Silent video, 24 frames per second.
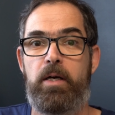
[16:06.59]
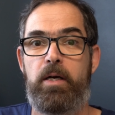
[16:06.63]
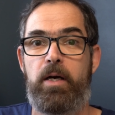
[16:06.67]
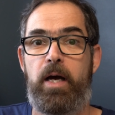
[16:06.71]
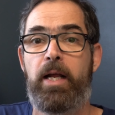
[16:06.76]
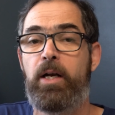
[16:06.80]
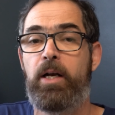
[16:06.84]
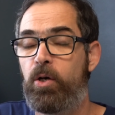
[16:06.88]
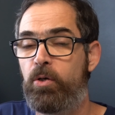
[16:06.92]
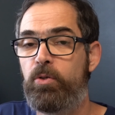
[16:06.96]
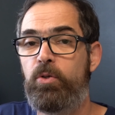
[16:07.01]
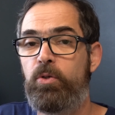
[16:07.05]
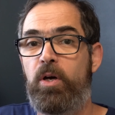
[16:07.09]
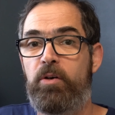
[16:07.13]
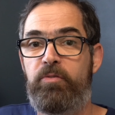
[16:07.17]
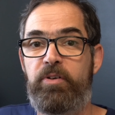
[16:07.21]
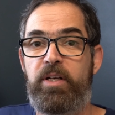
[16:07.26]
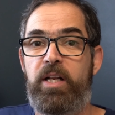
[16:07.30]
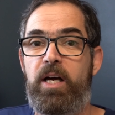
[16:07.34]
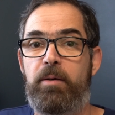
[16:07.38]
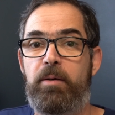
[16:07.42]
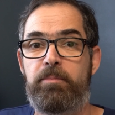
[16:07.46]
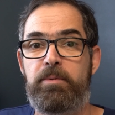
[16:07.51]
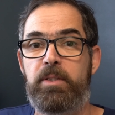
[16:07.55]
I know you have
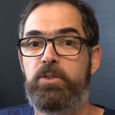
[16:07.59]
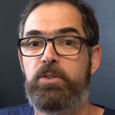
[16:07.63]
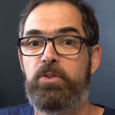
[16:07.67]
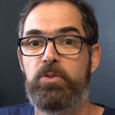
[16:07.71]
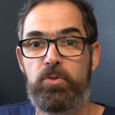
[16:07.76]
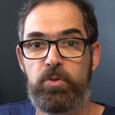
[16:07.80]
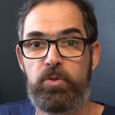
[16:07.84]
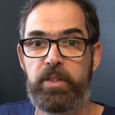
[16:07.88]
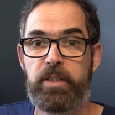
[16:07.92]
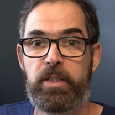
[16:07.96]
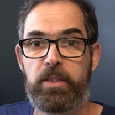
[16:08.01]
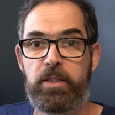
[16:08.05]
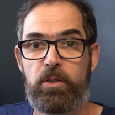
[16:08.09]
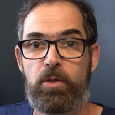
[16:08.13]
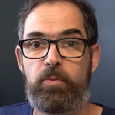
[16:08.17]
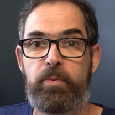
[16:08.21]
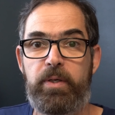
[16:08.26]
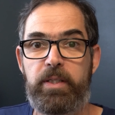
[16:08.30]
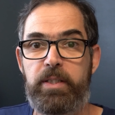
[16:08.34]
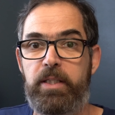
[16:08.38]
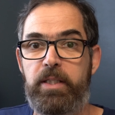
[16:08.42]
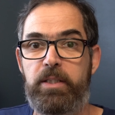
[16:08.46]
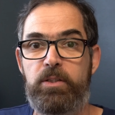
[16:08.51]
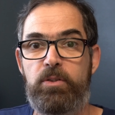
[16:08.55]
an app that you're doing it
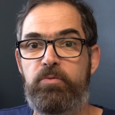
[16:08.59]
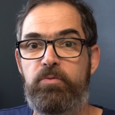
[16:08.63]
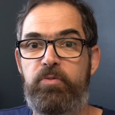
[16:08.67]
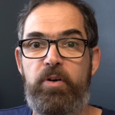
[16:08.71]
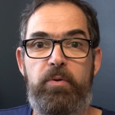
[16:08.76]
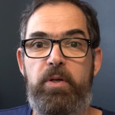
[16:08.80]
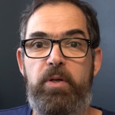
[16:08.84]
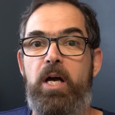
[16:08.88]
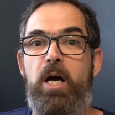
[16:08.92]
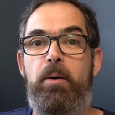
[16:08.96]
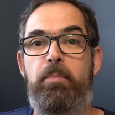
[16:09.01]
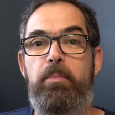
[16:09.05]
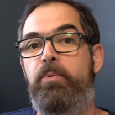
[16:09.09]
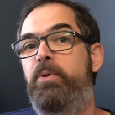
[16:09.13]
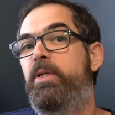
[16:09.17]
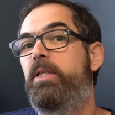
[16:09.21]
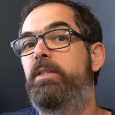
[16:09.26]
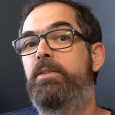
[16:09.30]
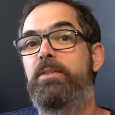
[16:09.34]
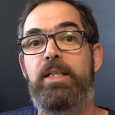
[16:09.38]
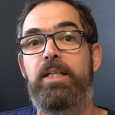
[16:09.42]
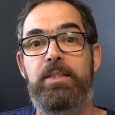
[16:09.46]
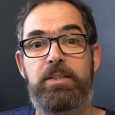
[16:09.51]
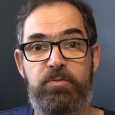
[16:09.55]
already and you're very happy with
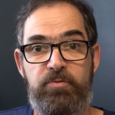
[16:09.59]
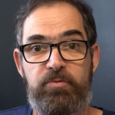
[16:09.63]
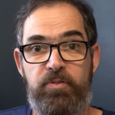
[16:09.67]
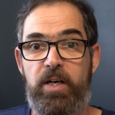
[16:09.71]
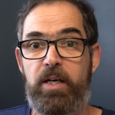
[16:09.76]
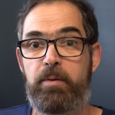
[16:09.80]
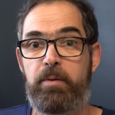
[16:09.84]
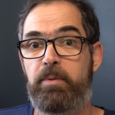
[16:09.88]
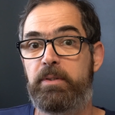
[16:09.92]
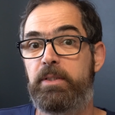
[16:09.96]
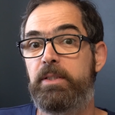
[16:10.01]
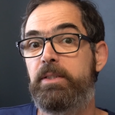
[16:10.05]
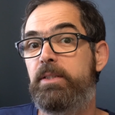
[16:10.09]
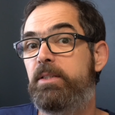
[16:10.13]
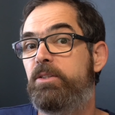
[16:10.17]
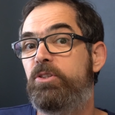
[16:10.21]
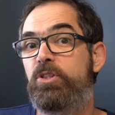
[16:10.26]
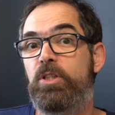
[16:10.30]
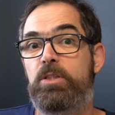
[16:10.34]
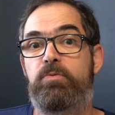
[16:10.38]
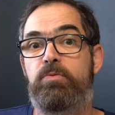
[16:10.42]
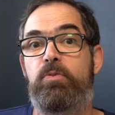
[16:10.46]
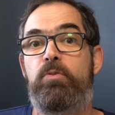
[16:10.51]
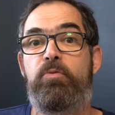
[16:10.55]
it. That's fine, but this is
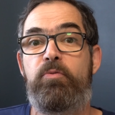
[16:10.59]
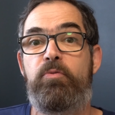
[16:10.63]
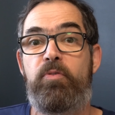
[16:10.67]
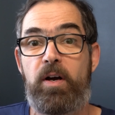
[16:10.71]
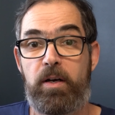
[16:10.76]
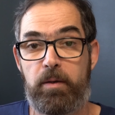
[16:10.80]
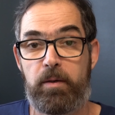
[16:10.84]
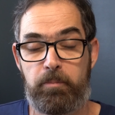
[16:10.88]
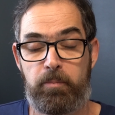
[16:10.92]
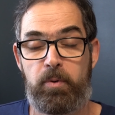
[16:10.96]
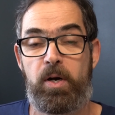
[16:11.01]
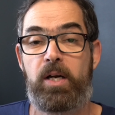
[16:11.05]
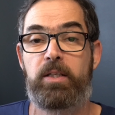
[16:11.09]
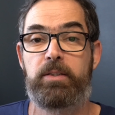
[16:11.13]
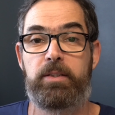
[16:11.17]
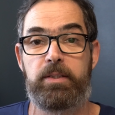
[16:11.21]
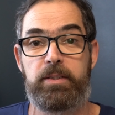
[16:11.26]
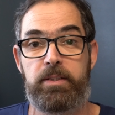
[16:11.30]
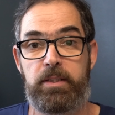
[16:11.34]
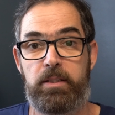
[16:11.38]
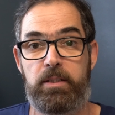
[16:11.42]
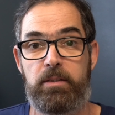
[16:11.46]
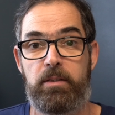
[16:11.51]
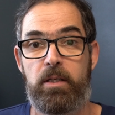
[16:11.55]
just for
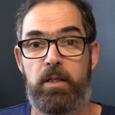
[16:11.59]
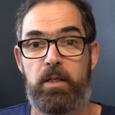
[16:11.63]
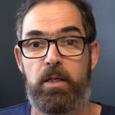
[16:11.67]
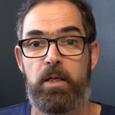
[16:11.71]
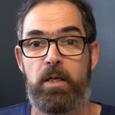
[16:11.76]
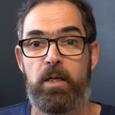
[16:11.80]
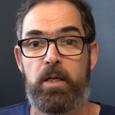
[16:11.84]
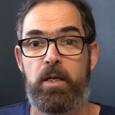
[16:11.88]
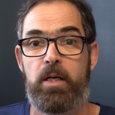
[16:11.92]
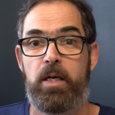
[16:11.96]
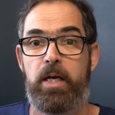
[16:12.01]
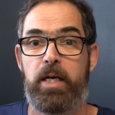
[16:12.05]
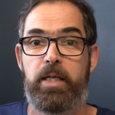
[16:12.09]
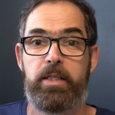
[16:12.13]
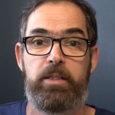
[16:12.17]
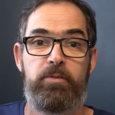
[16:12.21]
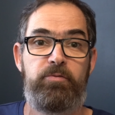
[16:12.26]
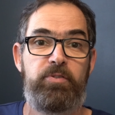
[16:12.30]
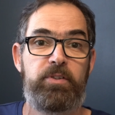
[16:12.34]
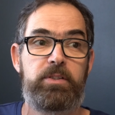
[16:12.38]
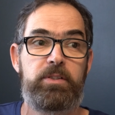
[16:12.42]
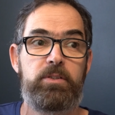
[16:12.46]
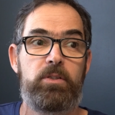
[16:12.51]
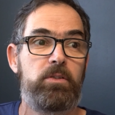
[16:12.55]
practicing. And
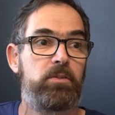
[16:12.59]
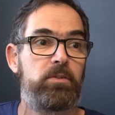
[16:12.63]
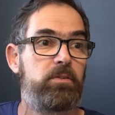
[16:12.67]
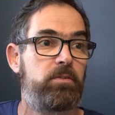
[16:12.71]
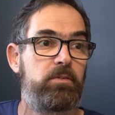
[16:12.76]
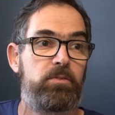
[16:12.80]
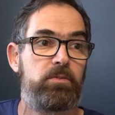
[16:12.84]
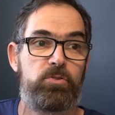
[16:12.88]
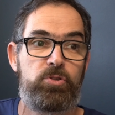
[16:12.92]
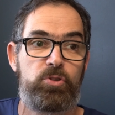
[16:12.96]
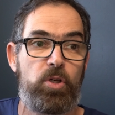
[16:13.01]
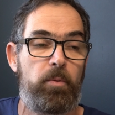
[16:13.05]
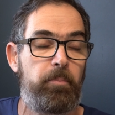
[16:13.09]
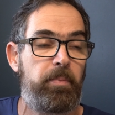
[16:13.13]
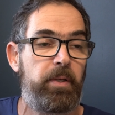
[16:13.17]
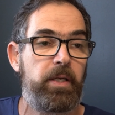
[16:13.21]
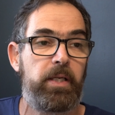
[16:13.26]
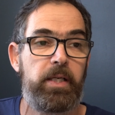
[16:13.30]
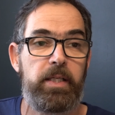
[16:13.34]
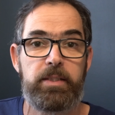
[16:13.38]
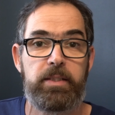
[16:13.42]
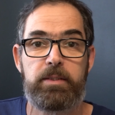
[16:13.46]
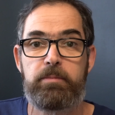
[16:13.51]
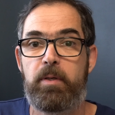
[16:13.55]
if it's not shopping
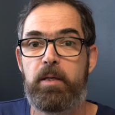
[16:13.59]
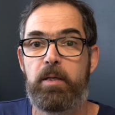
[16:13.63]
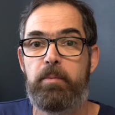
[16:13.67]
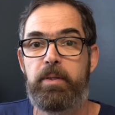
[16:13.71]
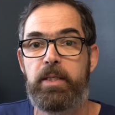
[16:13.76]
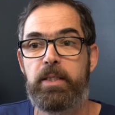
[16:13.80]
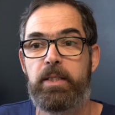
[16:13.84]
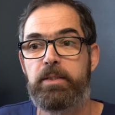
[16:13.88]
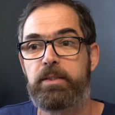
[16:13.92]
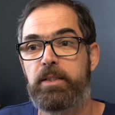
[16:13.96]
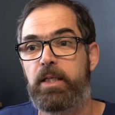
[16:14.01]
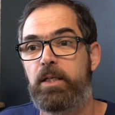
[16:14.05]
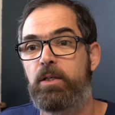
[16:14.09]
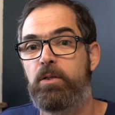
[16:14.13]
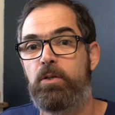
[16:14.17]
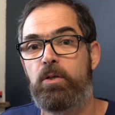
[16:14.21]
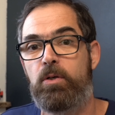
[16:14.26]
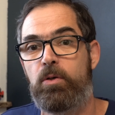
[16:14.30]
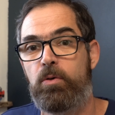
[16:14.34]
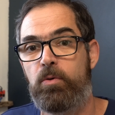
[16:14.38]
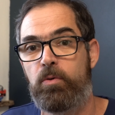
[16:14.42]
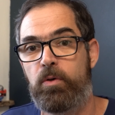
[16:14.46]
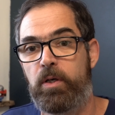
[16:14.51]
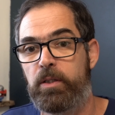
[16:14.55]
list, maybe it's, I don't
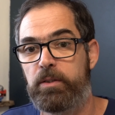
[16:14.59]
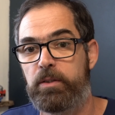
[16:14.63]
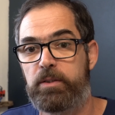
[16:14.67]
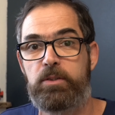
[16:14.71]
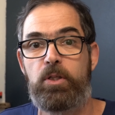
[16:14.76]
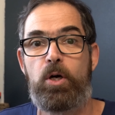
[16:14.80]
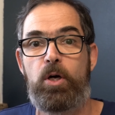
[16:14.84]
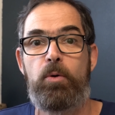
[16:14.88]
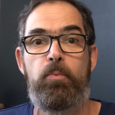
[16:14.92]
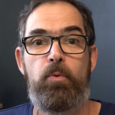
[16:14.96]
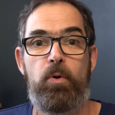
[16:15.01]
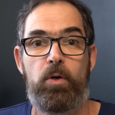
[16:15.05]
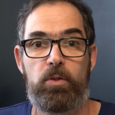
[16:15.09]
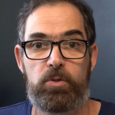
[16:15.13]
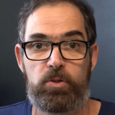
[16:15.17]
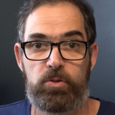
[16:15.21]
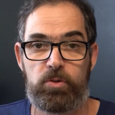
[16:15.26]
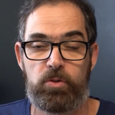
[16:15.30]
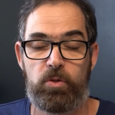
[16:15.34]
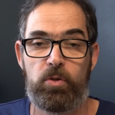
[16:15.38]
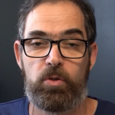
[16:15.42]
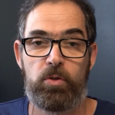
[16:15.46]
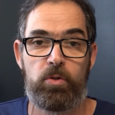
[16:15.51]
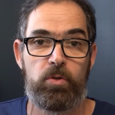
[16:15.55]
know, a
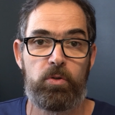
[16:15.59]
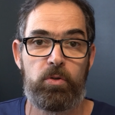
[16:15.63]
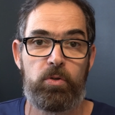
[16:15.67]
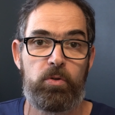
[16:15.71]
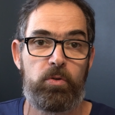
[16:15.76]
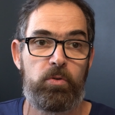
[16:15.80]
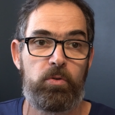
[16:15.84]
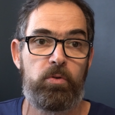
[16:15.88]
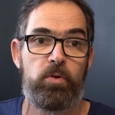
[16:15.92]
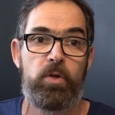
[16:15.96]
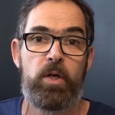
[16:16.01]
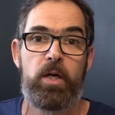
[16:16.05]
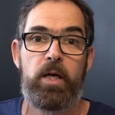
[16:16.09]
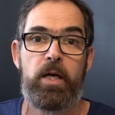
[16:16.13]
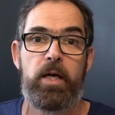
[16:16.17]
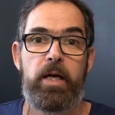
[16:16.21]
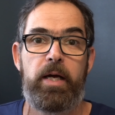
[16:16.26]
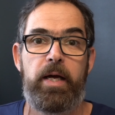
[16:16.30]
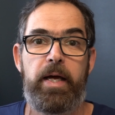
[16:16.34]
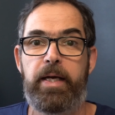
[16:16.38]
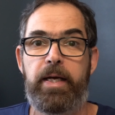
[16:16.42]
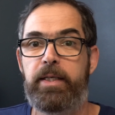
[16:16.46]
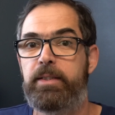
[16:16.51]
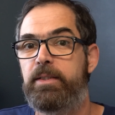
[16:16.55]
stopwatch or
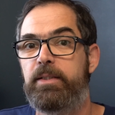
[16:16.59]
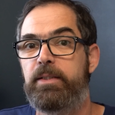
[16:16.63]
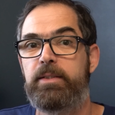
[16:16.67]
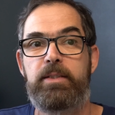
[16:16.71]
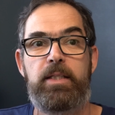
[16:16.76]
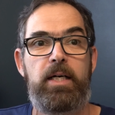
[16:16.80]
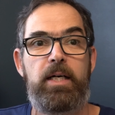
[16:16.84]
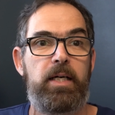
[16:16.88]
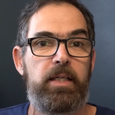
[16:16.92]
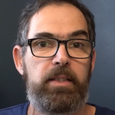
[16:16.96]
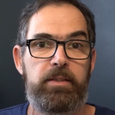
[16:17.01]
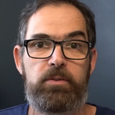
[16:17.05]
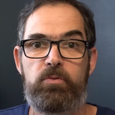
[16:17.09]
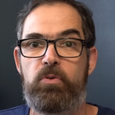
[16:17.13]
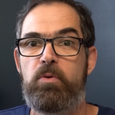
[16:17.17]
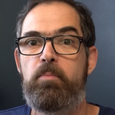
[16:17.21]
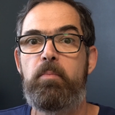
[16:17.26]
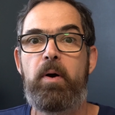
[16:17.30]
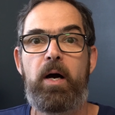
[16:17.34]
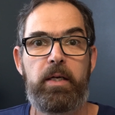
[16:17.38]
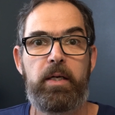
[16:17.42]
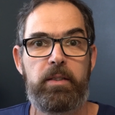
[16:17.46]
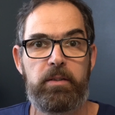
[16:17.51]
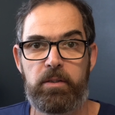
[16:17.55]
exercise
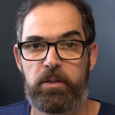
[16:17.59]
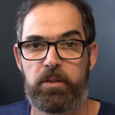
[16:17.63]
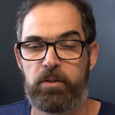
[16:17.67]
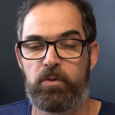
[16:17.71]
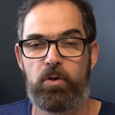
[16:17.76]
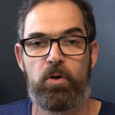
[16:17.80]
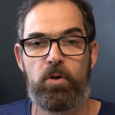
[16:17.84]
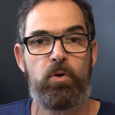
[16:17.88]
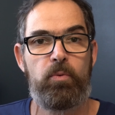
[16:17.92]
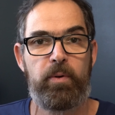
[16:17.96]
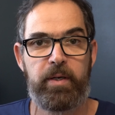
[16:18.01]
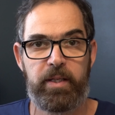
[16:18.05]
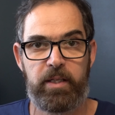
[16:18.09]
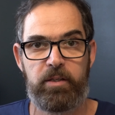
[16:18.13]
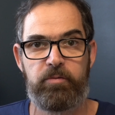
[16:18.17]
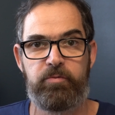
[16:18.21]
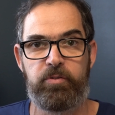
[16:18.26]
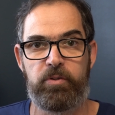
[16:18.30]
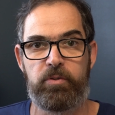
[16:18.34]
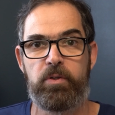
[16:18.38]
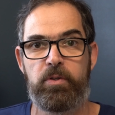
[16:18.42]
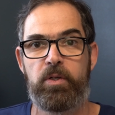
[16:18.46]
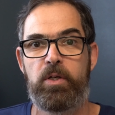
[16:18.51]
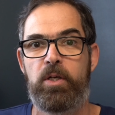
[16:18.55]
reminder or
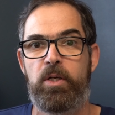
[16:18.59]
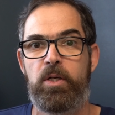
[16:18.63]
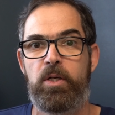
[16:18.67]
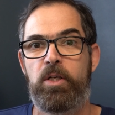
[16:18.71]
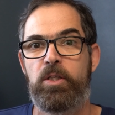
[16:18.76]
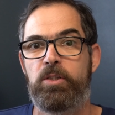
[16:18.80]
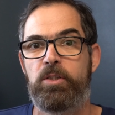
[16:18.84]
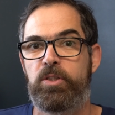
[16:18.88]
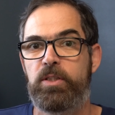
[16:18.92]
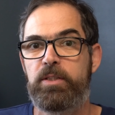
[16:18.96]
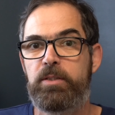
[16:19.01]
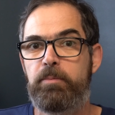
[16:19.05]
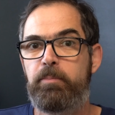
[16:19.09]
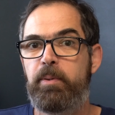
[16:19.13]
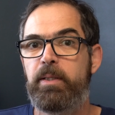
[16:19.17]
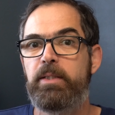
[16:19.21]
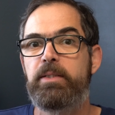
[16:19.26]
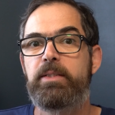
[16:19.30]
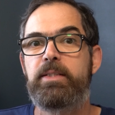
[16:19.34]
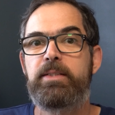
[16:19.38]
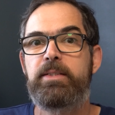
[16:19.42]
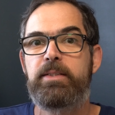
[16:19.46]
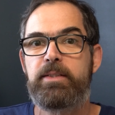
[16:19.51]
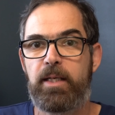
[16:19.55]
whatever. Just
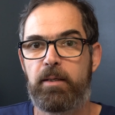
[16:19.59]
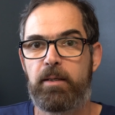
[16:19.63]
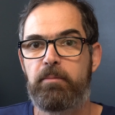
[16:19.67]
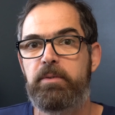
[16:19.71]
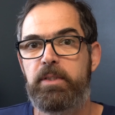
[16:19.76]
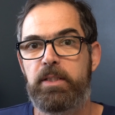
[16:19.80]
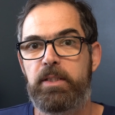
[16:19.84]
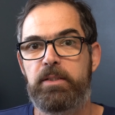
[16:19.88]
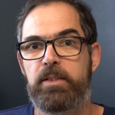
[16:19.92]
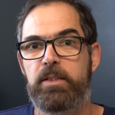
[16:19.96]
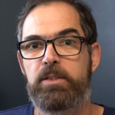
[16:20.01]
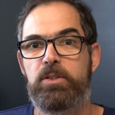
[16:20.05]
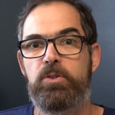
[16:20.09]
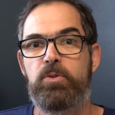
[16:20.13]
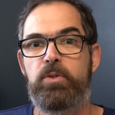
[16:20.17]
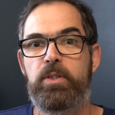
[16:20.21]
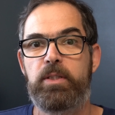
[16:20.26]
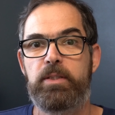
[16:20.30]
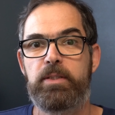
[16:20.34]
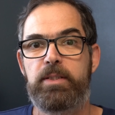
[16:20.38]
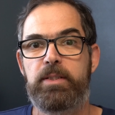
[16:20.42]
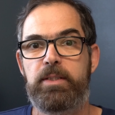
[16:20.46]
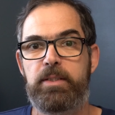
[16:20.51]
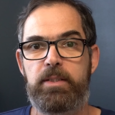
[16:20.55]
build something that you
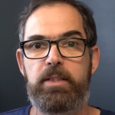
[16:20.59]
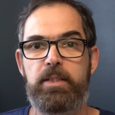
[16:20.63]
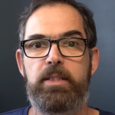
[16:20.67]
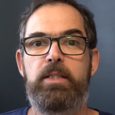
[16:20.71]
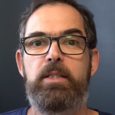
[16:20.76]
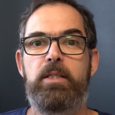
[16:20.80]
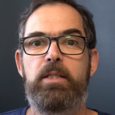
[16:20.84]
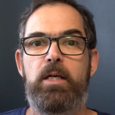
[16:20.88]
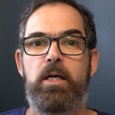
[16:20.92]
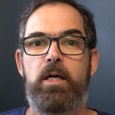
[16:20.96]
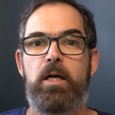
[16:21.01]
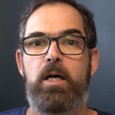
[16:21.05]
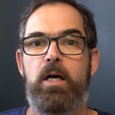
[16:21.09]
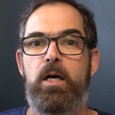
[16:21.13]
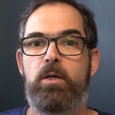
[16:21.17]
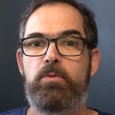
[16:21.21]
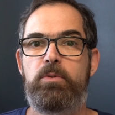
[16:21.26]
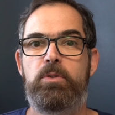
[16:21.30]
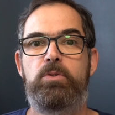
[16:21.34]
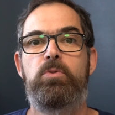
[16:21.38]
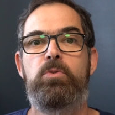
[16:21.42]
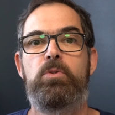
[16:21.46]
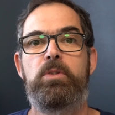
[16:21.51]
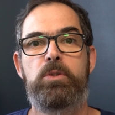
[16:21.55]
can see how
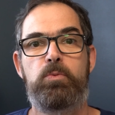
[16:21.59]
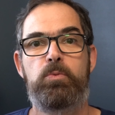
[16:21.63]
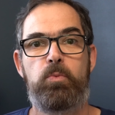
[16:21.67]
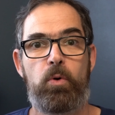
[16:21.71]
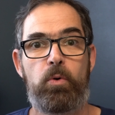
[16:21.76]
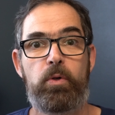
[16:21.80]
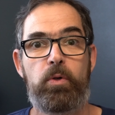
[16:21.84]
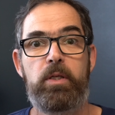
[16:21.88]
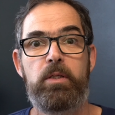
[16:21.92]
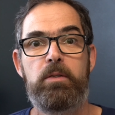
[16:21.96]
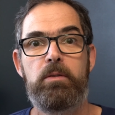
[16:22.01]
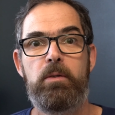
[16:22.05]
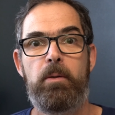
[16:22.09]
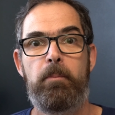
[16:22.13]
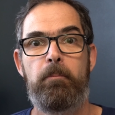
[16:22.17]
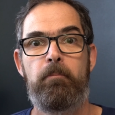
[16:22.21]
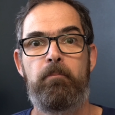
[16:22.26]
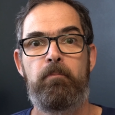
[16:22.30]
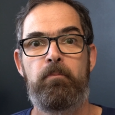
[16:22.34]
the tool is working.